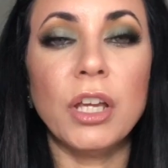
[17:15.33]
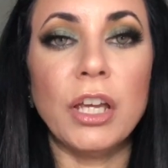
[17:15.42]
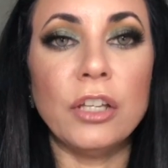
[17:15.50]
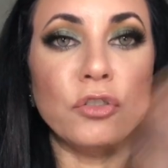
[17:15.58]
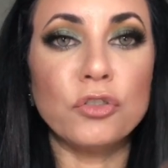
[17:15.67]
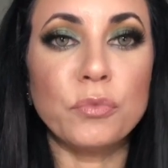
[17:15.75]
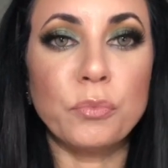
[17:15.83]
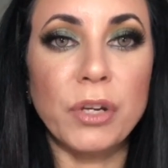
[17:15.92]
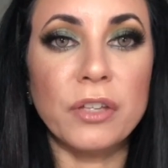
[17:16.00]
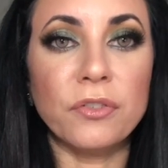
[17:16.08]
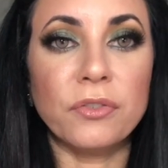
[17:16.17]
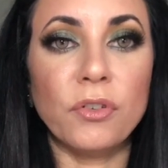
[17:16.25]
and you
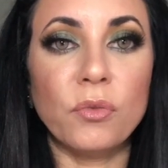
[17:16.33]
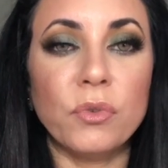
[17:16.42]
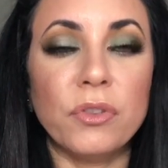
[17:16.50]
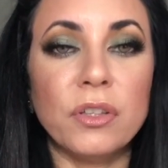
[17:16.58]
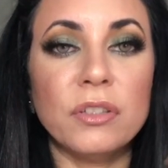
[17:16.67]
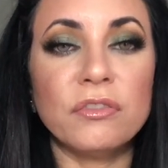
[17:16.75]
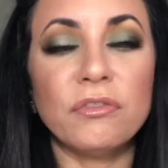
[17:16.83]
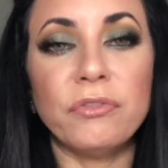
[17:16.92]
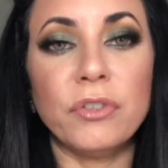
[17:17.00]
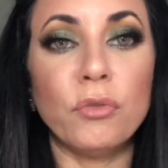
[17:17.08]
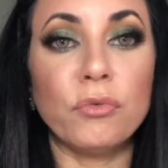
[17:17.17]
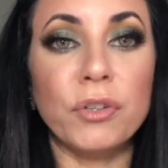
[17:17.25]
spray yourself with this to
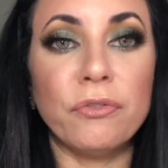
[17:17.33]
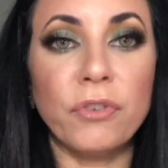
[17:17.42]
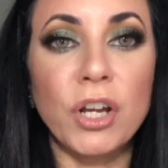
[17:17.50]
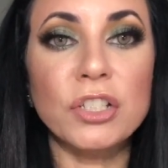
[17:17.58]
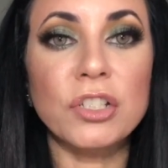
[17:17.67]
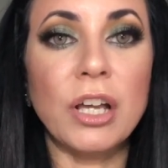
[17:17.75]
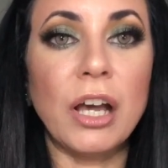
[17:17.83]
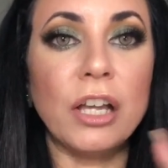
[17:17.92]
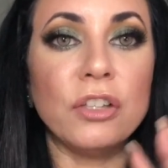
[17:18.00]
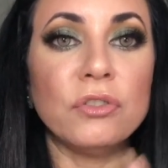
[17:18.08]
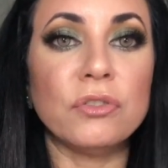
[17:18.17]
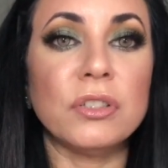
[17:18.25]
feel refreshed. I
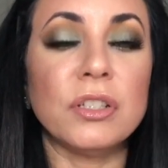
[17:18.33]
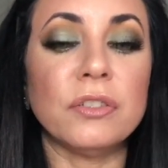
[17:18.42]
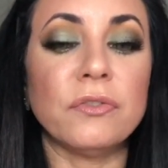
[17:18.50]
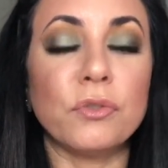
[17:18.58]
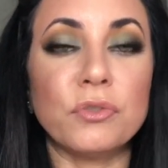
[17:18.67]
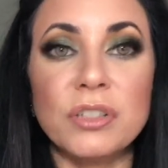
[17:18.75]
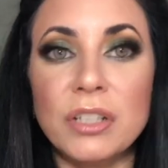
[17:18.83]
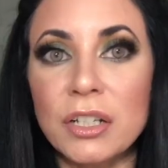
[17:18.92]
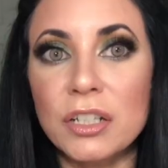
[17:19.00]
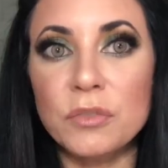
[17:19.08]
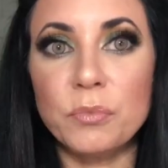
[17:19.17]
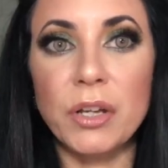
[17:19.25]
use this for
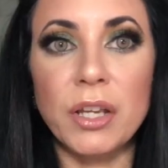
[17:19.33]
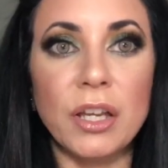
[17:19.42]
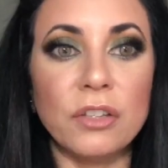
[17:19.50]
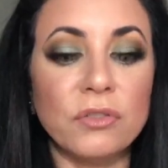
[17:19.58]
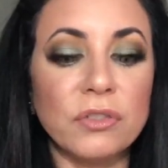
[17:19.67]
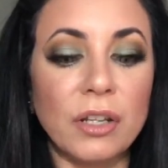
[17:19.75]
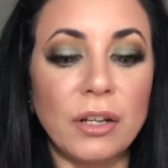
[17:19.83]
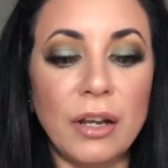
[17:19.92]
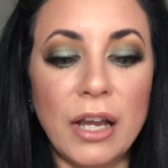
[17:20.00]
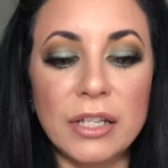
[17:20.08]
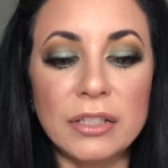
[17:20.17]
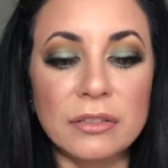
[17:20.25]
setting spray. I use it at
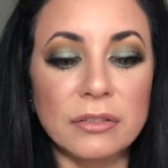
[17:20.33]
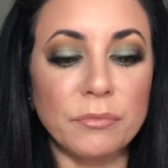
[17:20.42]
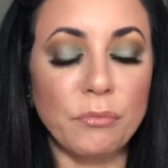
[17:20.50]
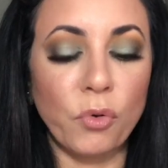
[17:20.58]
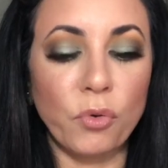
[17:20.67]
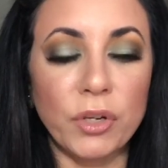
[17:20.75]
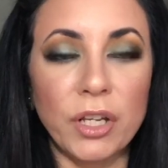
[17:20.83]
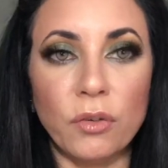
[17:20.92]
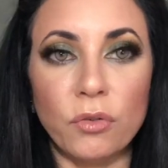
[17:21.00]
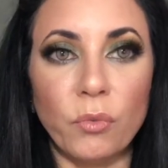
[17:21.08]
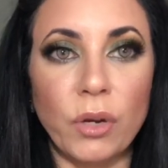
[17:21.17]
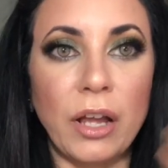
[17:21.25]
night, morning,
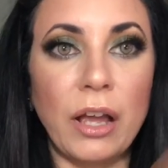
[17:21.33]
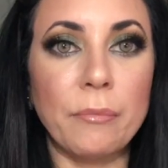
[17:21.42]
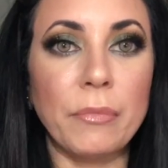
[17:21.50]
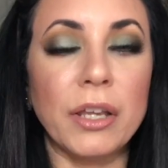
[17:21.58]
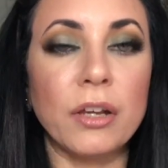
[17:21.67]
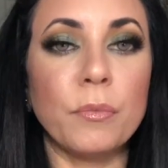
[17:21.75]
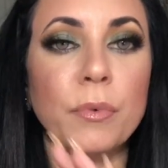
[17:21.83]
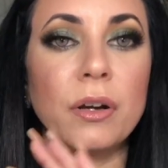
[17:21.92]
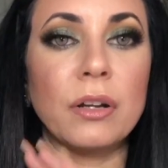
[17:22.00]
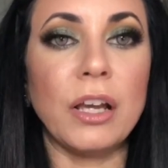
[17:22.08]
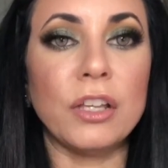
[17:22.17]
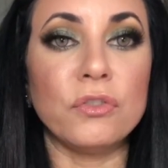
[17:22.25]
or when I have makeup
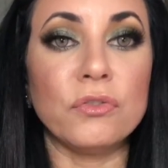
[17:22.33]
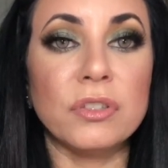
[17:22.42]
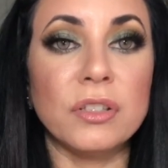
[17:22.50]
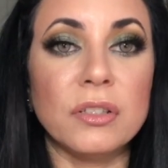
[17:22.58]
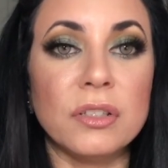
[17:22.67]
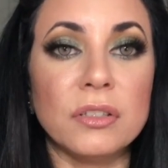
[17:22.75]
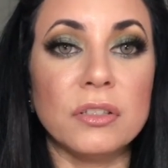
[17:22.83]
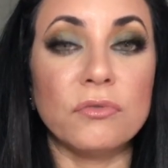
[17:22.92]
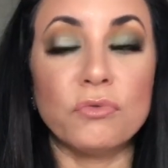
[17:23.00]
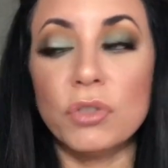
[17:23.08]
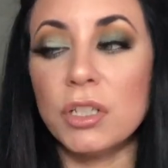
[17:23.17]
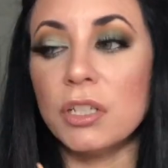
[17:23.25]
on, I use this. This is
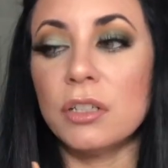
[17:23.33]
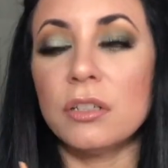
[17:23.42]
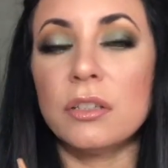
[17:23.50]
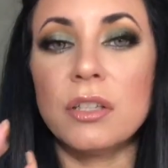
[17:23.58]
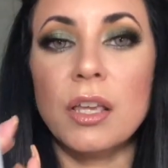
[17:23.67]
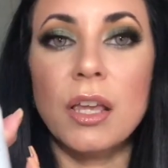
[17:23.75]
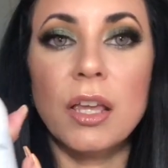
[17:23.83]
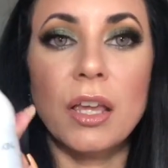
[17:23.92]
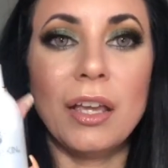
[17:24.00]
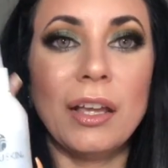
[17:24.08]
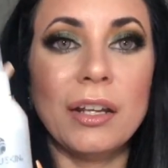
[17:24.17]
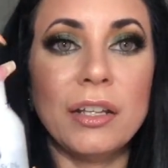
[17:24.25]
really good,
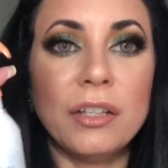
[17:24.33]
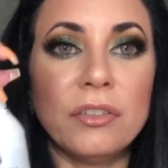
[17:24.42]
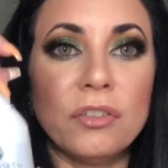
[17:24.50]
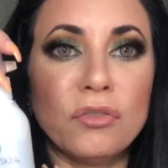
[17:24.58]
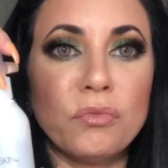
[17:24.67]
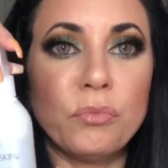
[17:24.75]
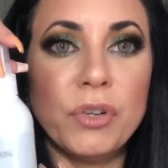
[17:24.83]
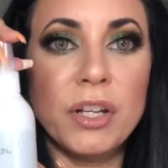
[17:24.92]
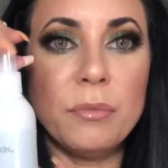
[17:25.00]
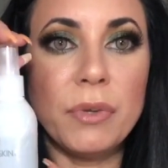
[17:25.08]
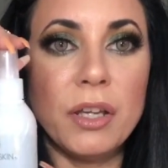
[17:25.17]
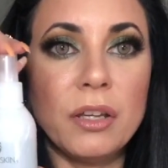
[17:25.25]
and it's pretty
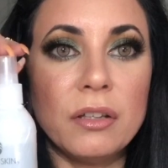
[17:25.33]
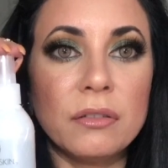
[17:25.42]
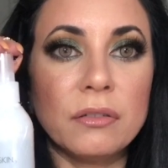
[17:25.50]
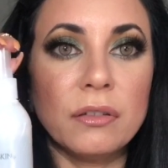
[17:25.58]
big